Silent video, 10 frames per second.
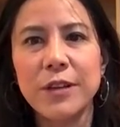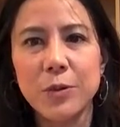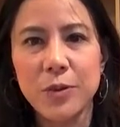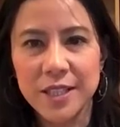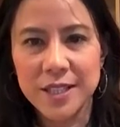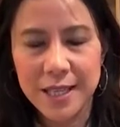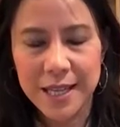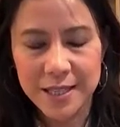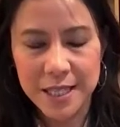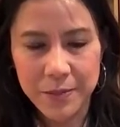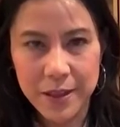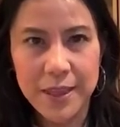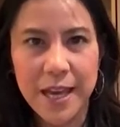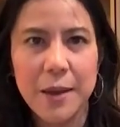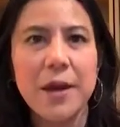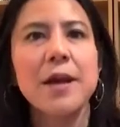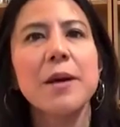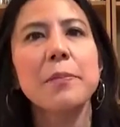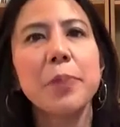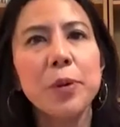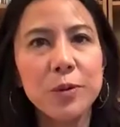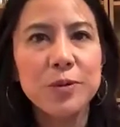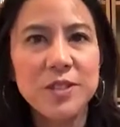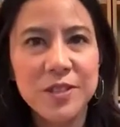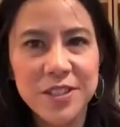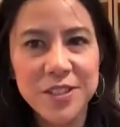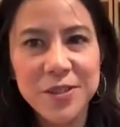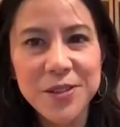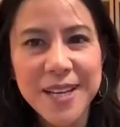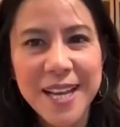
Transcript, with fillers: really want and something that pulls on you